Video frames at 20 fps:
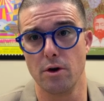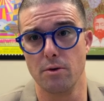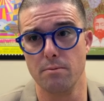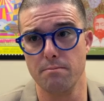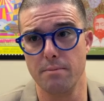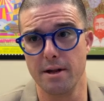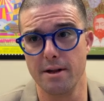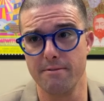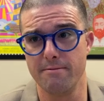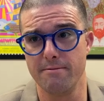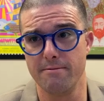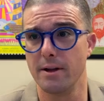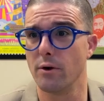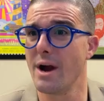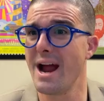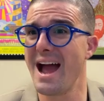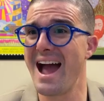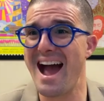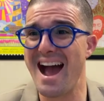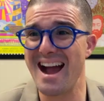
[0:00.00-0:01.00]
benefit,
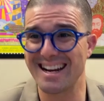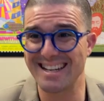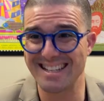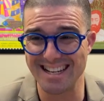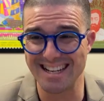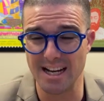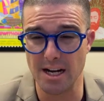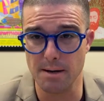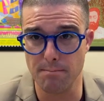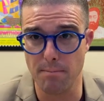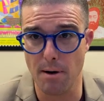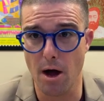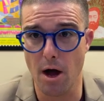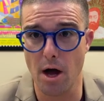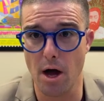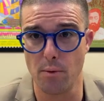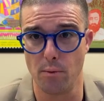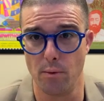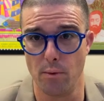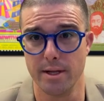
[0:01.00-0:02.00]
or acting
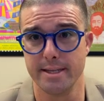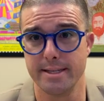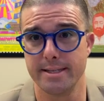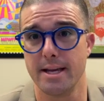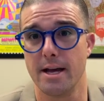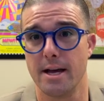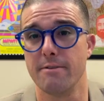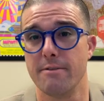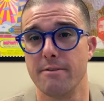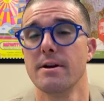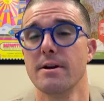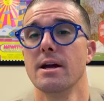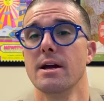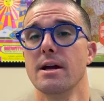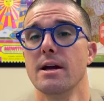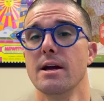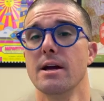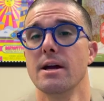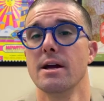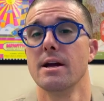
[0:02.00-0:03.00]
upon oneself,
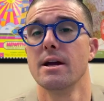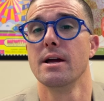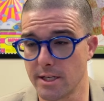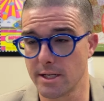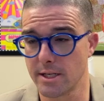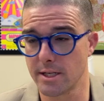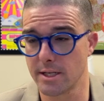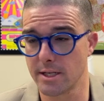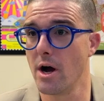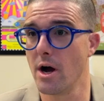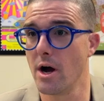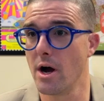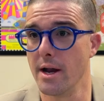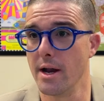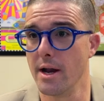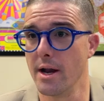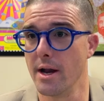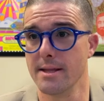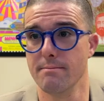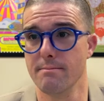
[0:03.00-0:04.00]
is what's going on
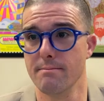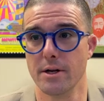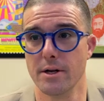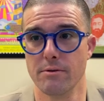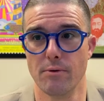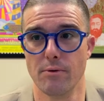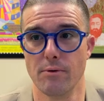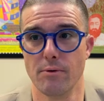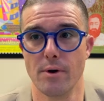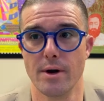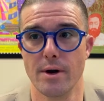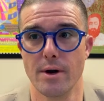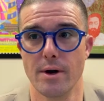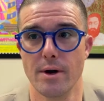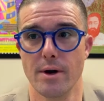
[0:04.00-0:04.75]
in the middle voice.